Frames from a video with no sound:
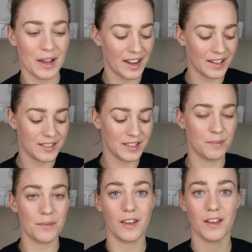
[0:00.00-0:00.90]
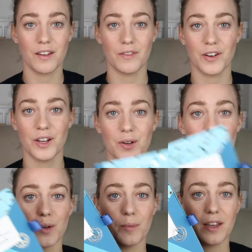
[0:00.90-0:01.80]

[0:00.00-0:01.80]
I had something very cool,